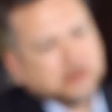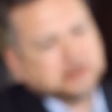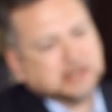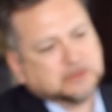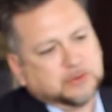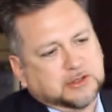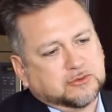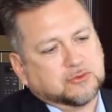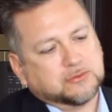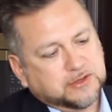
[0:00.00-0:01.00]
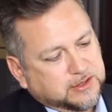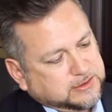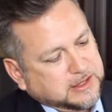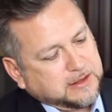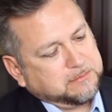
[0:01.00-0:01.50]
So that's really cool when you
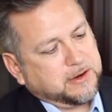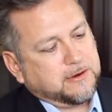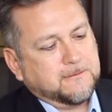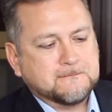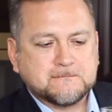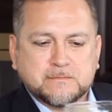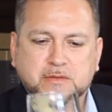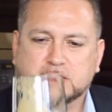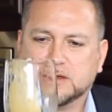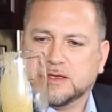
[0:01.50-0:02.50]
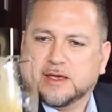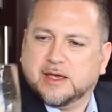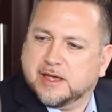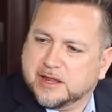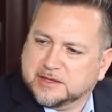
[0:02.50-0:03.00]
see that beer
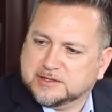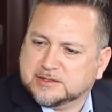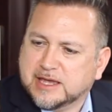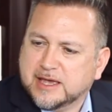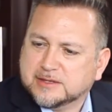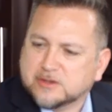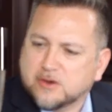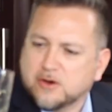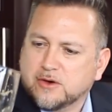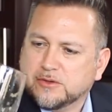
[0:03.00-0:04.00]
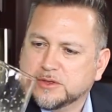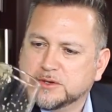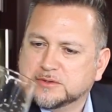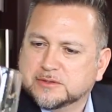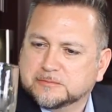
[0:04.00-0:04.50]
and it just has all
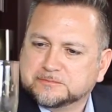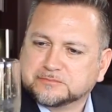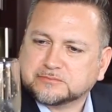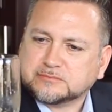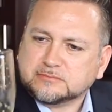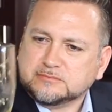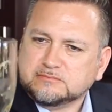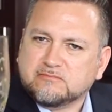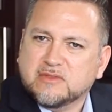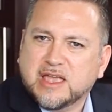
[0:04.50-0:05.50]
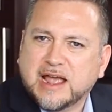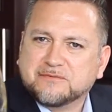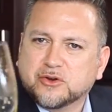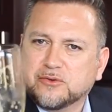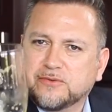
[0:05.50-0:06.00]
those
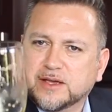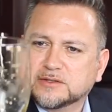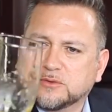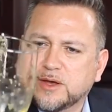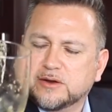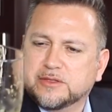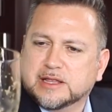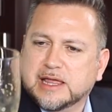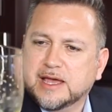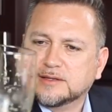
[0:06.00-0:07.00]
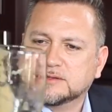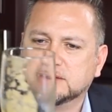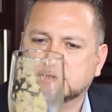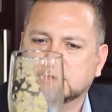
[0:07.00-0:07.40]
after effects around on the glass.